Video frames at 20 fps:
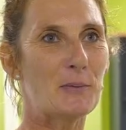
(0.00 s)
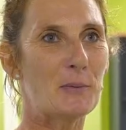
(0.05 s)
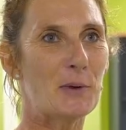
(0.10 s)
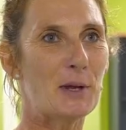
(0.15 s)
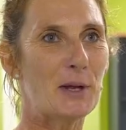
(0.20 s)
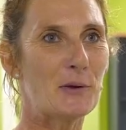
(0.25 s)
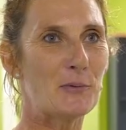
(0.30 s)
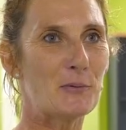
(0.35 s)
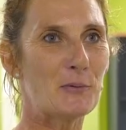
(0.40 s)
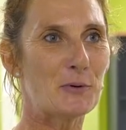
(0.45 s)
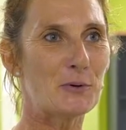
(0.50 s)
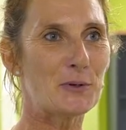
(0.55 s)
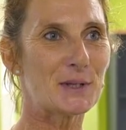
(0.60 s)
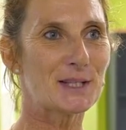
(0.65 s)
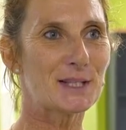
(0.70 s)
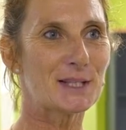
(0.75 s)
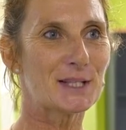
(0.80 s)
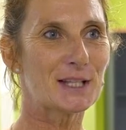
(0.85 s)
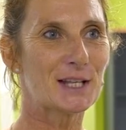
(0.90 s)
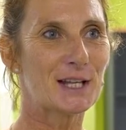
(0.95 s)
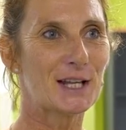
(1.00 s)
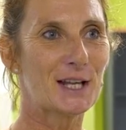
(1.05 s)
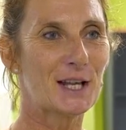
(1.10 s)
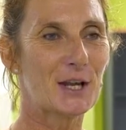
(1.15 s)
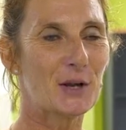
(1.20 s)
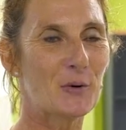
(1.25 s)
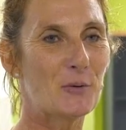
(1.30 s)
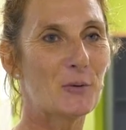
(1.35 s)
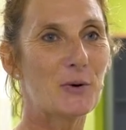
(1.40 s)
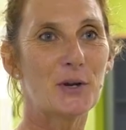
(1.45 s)
it was
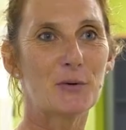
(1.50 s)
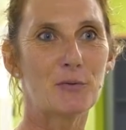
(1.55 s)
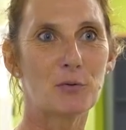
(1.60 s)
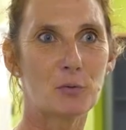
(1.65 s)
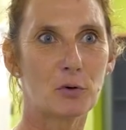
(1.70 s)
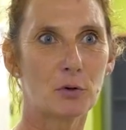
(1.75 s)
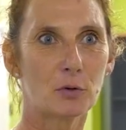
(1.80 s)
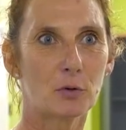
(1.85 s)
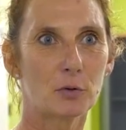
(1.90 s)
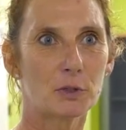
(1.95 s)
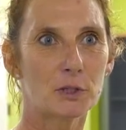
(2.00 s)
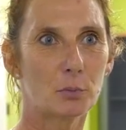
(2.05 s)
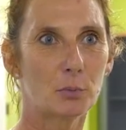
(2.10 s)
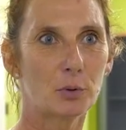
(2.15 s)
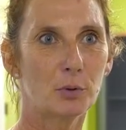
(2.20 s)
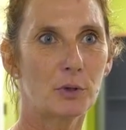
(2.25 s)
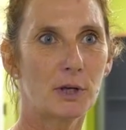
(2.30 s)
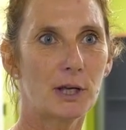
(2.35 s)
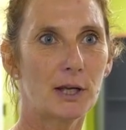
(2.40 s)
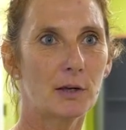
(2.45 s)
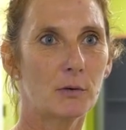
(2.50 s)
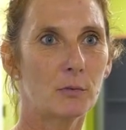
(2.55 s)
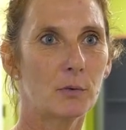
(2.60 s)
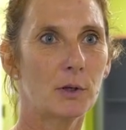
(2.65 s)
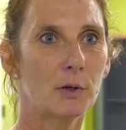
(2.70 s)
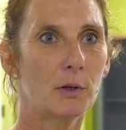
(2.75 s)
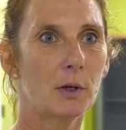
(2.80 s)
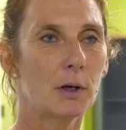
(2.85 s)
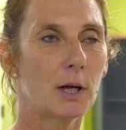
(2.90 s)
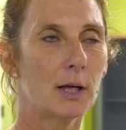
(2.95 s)
where we were going to put it.
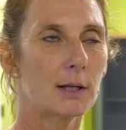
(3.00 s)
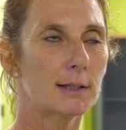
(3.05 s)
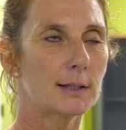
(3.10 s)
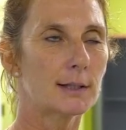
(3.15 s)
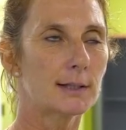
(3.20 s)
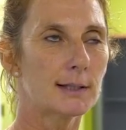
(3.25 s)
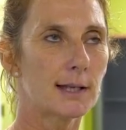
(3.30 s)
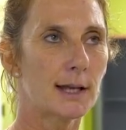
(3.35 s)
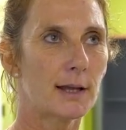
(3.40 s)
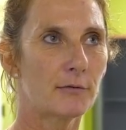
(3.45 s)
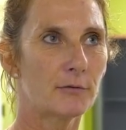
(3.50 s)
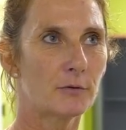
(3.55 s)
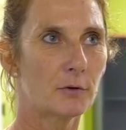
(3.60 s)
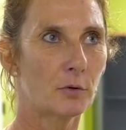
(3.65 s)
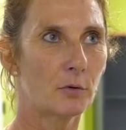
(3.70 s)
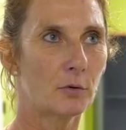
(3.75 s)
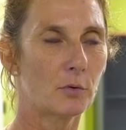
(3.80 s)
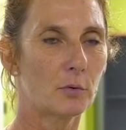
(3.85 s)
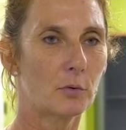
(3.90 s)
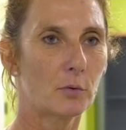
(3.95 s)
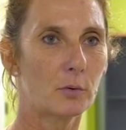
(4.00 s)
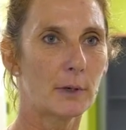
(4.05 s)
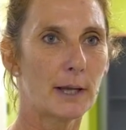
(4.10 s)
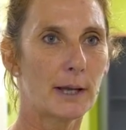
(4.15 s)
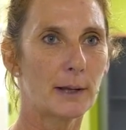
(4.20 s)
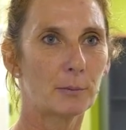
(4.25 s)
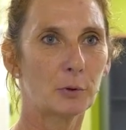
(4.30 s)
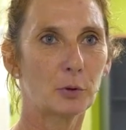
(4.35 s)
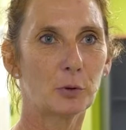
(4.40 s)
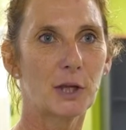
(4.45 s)
We had several
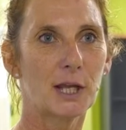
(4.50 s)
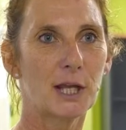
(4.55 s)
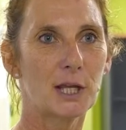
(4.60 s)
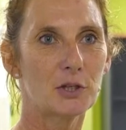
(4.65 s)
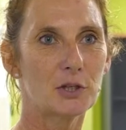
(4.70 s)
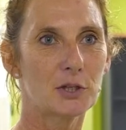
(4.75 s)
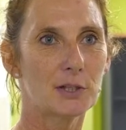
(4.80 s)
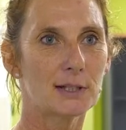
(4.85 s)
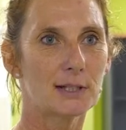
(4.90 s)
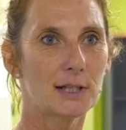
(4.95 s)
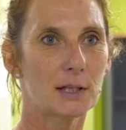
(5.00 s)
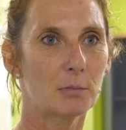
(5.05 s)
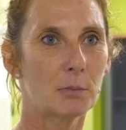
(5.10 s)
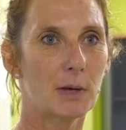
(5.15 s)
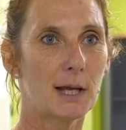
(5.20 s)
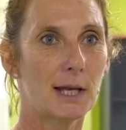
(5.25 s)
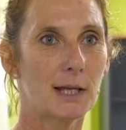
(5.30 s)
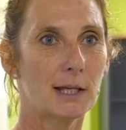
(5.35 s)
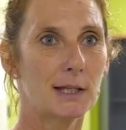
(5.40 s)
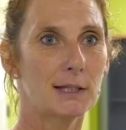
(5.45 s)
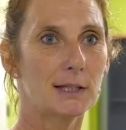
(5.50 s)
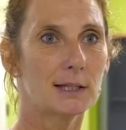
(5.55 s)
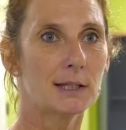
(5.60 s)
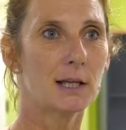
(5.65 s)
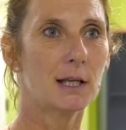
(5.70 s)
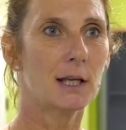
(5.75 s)
locations in mind,